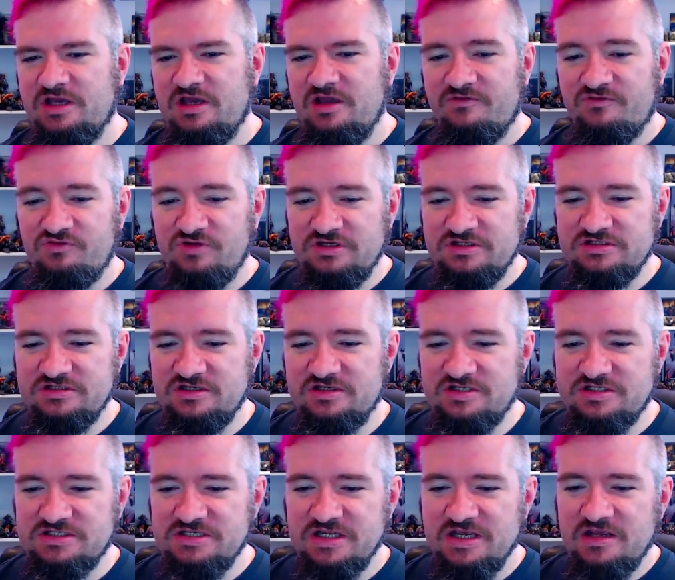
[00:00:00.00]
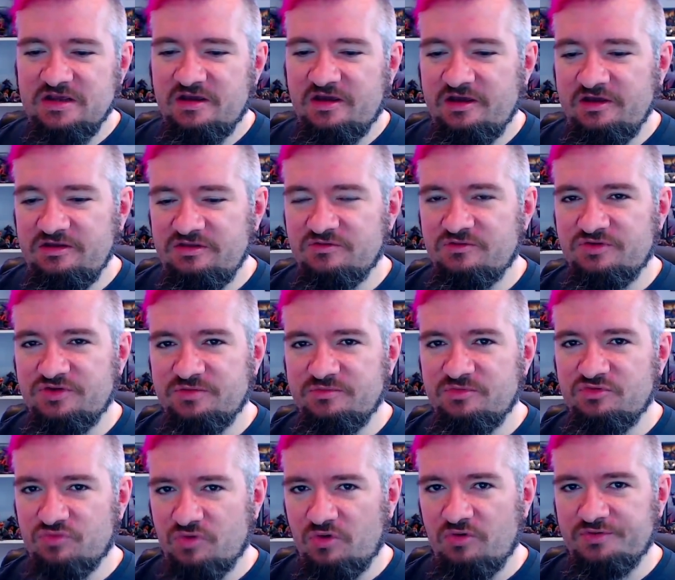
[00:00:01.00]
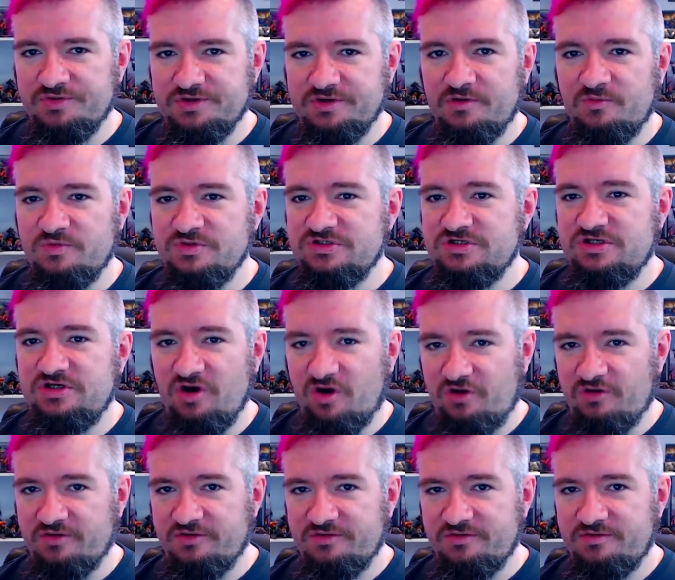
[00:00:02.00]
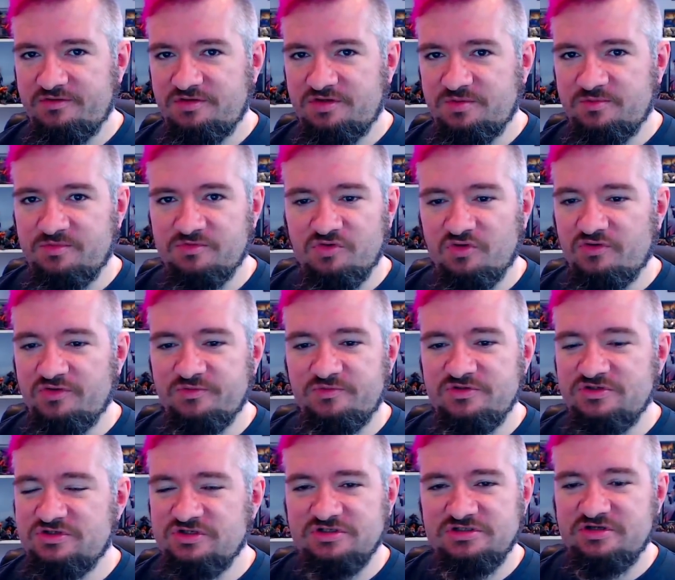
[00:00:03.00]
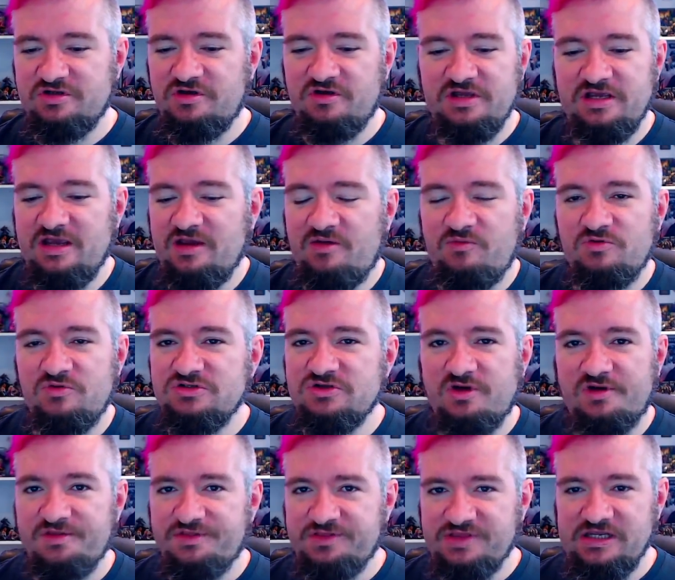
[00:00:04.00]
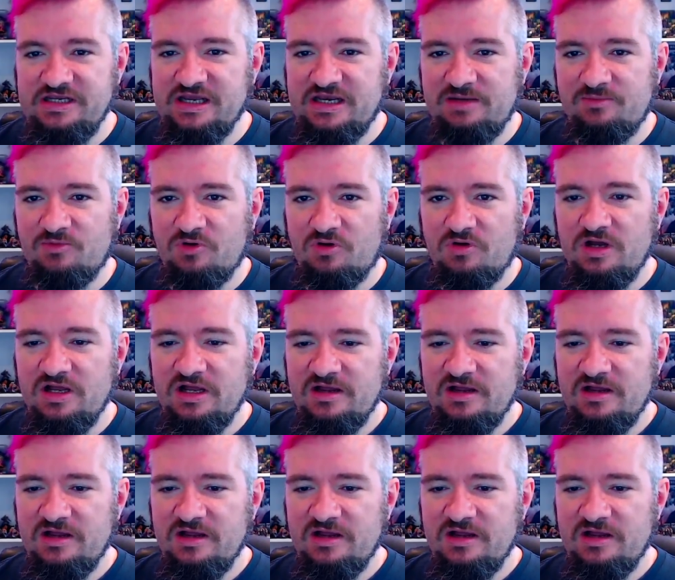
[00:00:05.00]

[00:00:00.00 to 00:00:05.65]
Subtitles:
For instance, I thought the Marauder was gone. The Marauder was just, it was not a thing anymore.